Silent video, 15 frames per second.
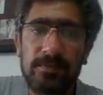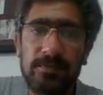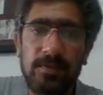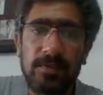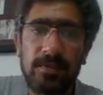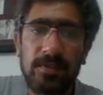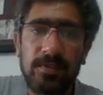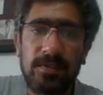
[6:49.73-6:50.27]
So
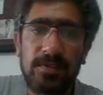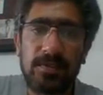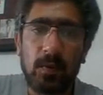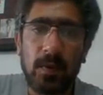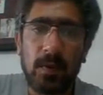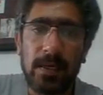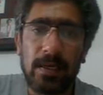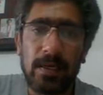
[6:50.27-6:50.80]
this
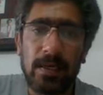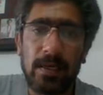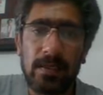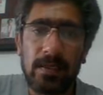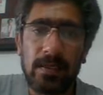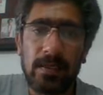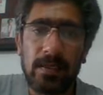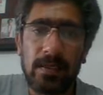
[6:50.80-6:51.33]
1
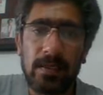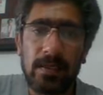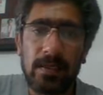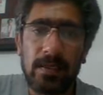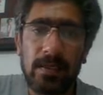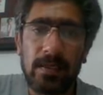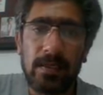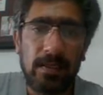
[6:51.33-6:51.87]

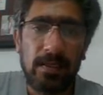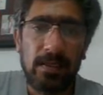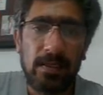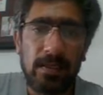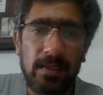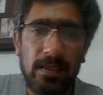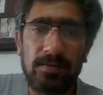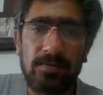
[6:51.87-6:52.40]

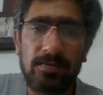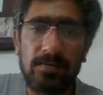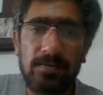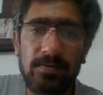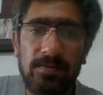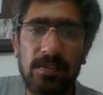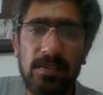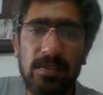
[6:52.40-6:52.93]
has to be
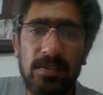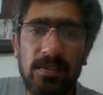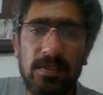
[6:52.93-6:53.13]
logged in